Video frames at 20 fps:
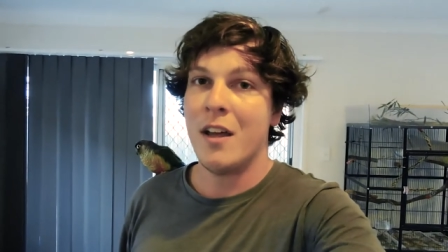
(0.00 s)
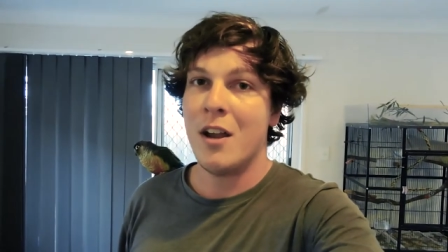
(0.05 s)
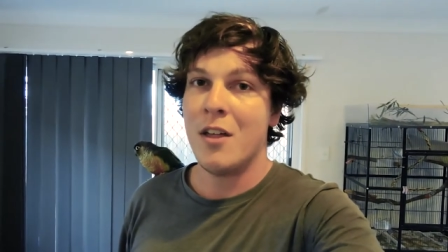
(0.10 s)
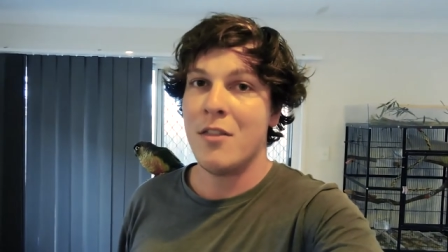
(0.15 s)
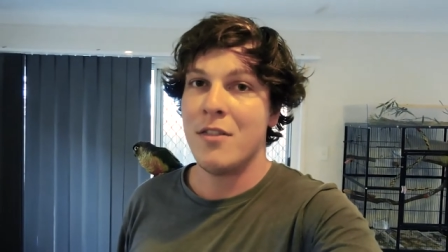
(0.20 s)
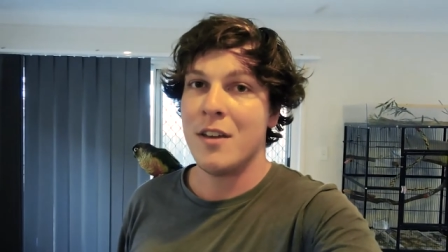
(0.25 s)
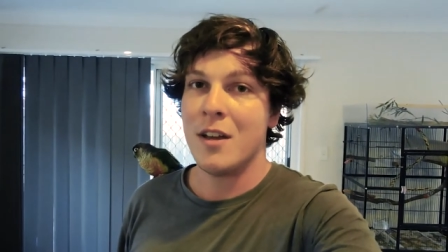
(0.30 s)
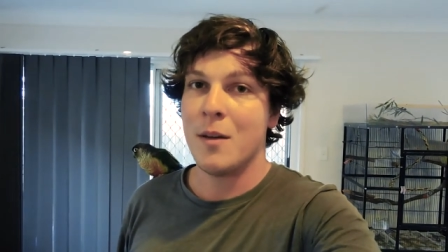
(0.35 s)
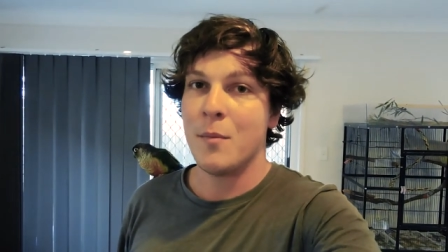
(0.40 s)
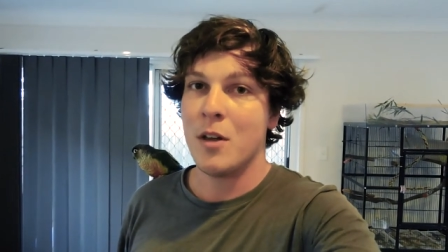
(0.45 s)
I
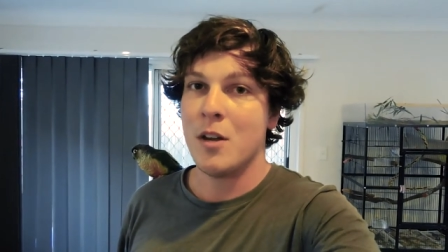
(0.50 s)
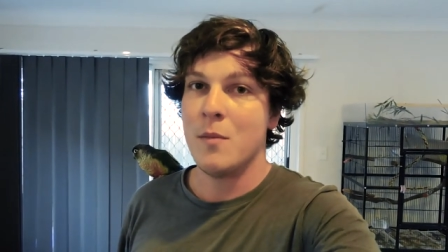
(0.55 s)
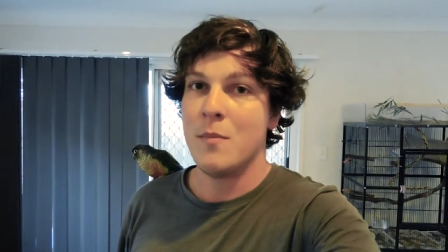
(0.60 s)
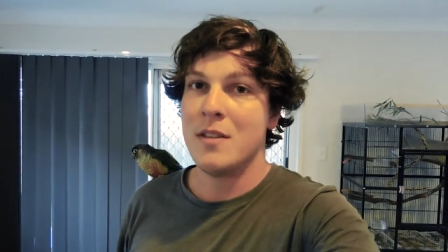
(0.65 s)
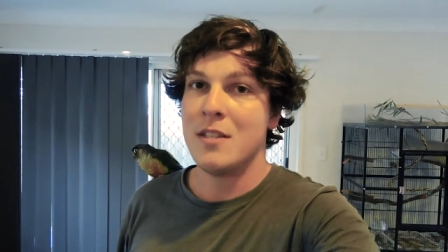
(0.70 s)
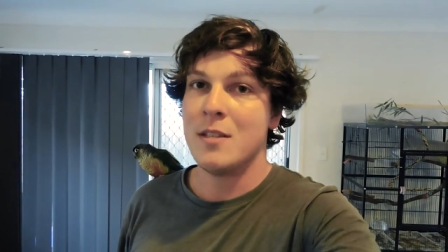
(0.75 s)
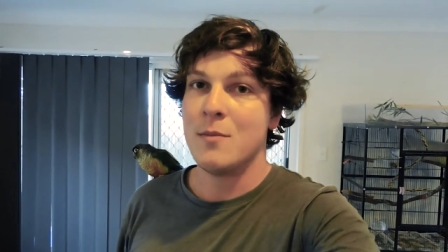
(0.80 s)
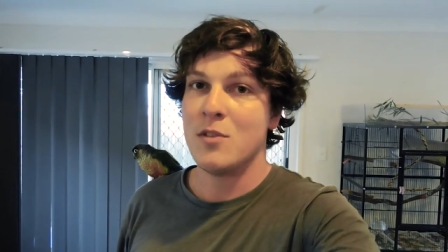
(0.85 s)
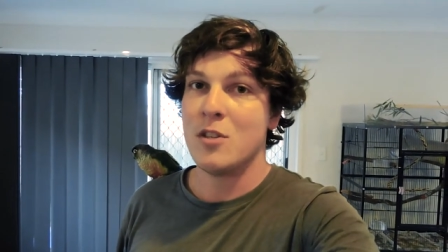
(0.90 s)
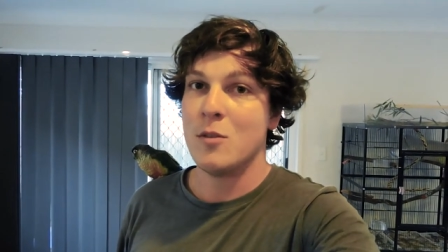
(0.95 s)
don't think I'm gonna
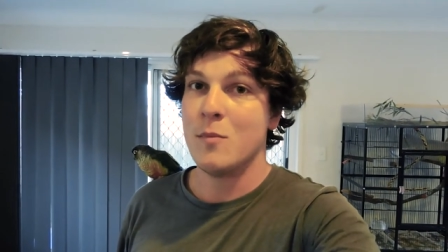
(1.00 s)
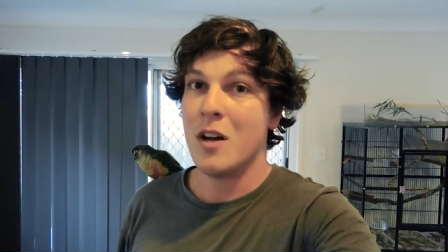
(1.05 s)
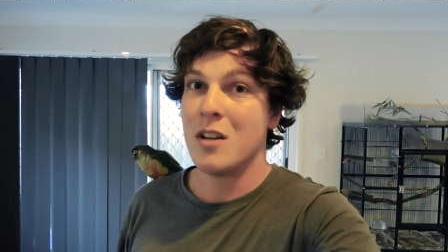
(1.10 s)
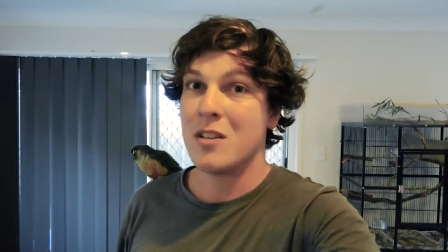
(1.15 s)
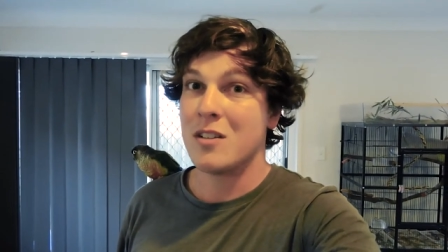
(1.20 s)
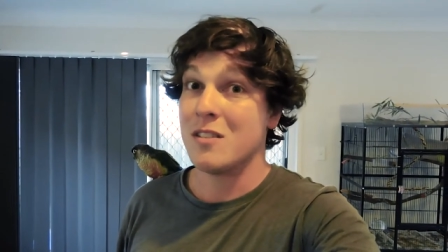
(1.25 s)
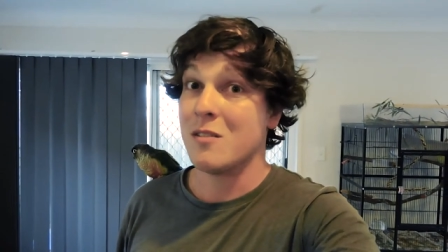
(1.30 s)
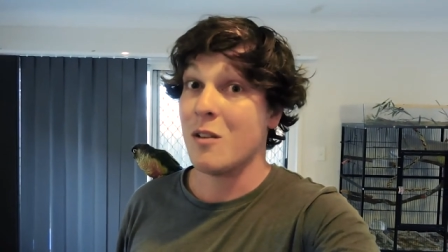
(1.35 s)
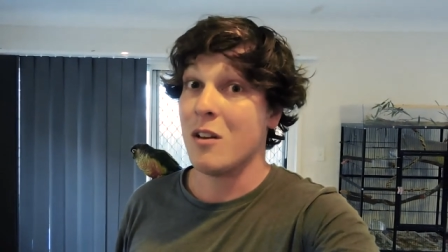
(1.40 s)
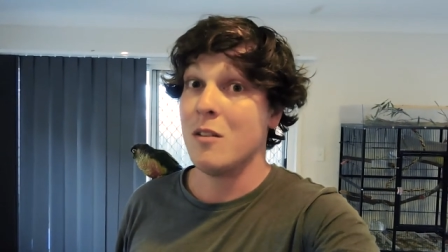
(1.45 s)
miss him too much
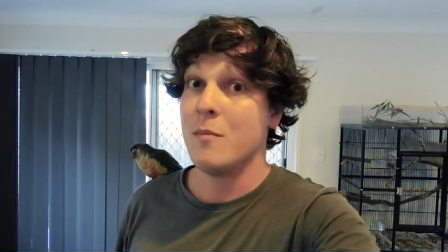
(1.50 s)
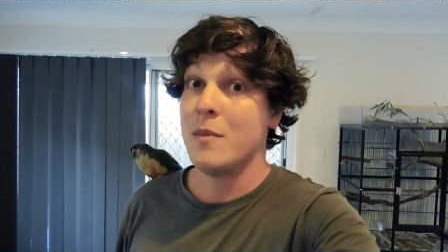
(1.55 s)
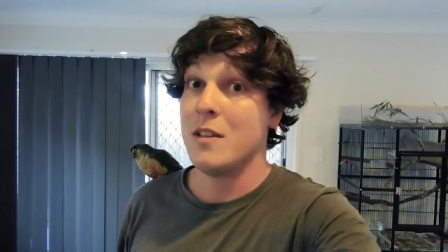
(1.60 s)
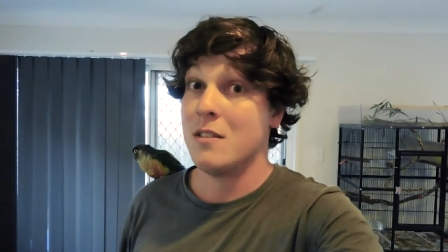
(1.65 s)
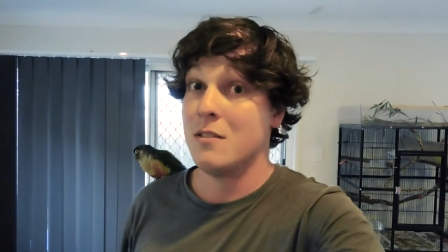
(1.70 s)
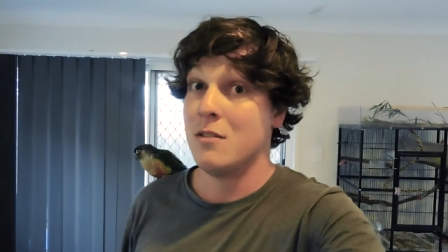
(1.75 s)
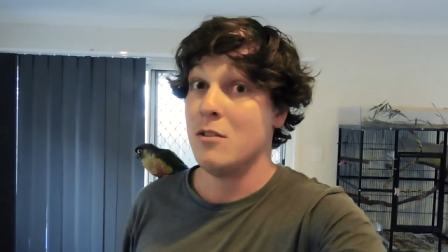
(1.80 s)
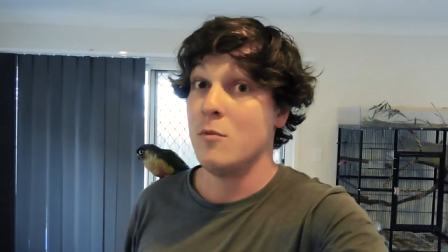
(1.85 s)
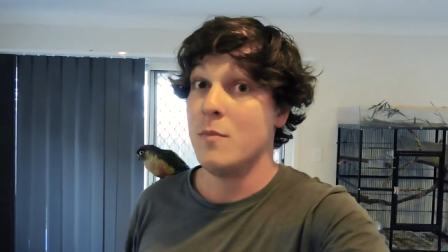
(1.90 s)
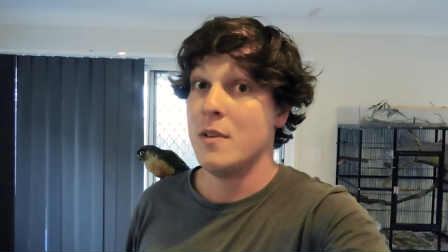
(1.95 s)
because I'm gonna be
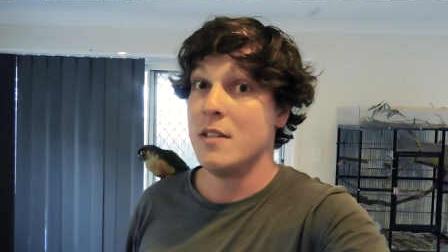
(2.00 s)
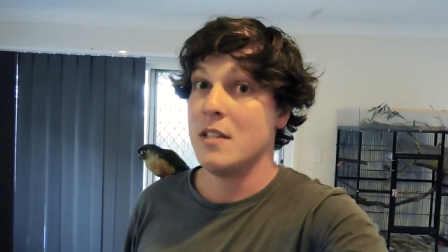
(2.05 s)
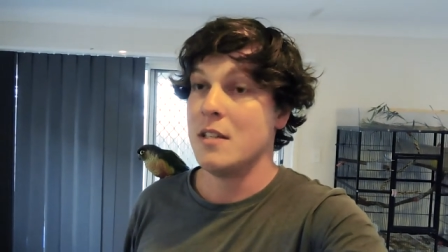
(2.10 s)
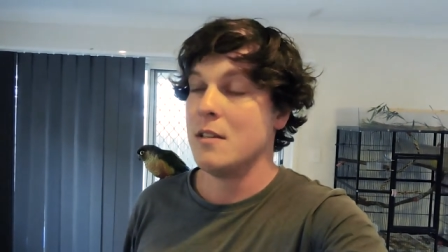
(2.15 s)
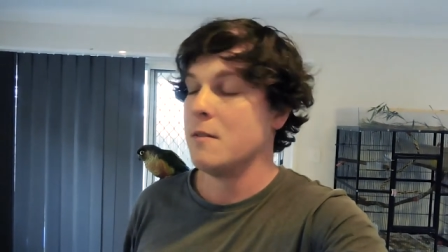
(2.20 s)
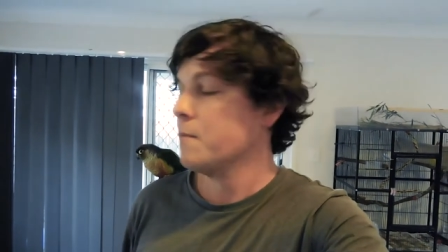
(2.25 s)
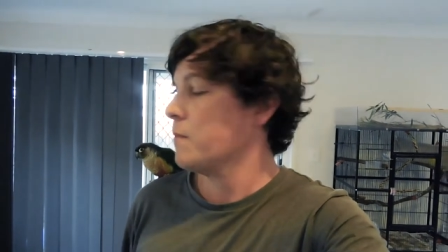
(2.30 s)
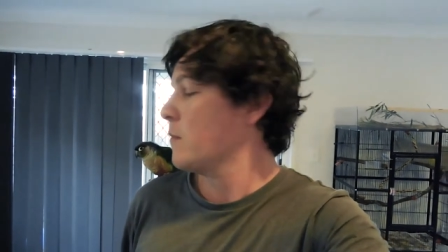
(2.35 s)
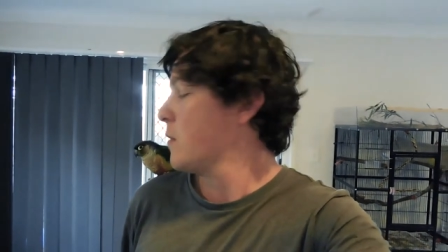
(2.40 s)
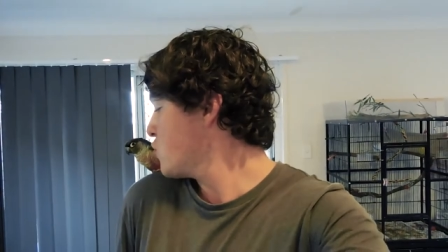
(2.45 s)
too
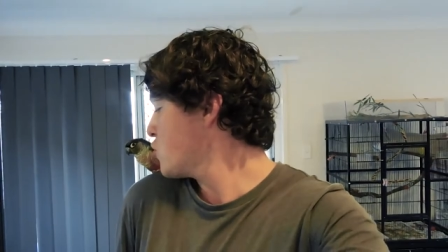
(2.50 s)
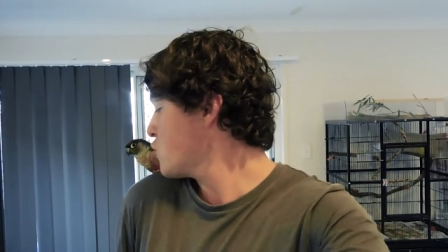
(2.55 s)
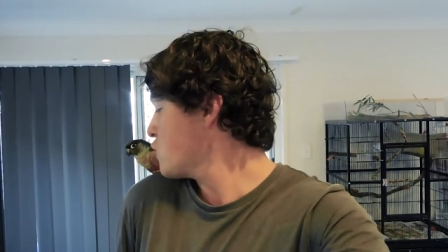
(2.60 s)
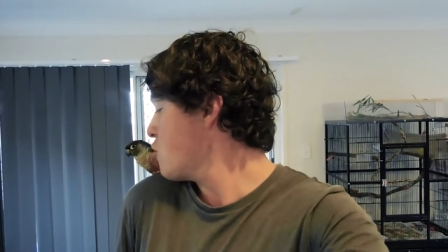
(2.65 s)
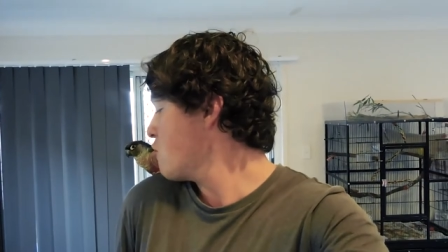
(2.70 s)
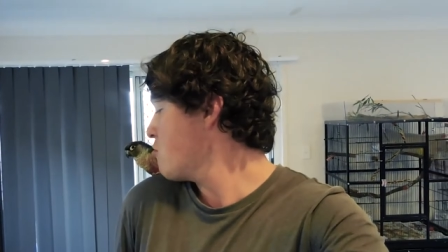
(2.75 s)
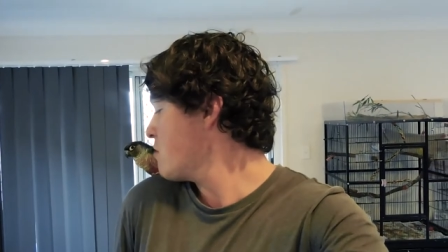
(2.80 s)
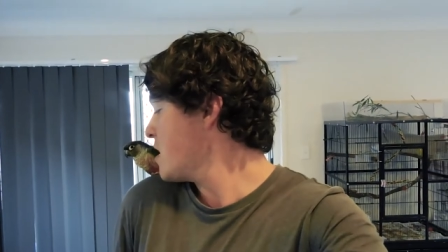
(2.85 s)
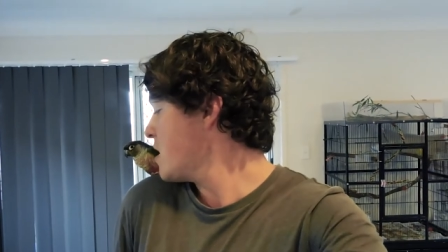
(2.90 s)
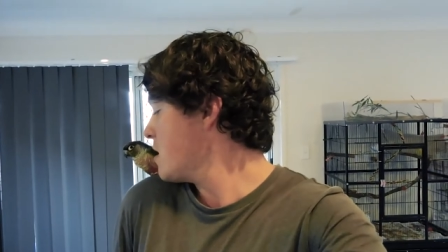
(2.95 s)
busy.
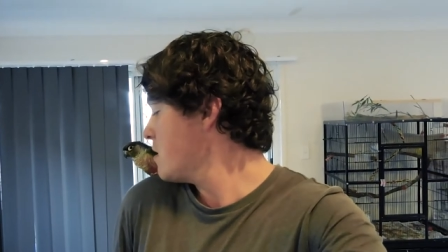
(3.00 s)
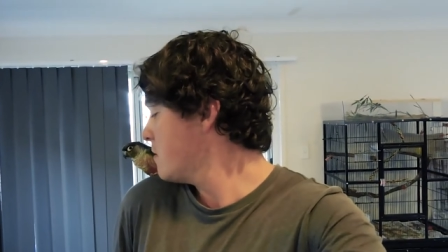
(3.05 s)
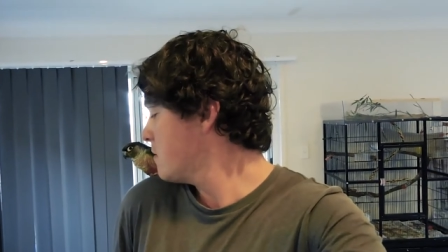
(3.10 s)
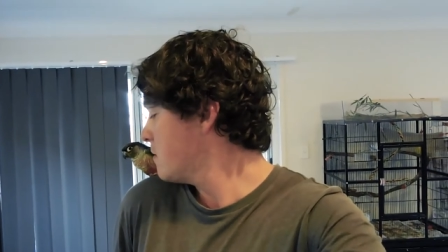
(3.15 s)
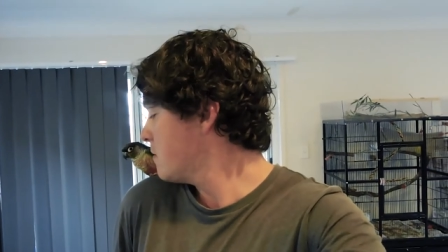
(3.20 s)
Sorry.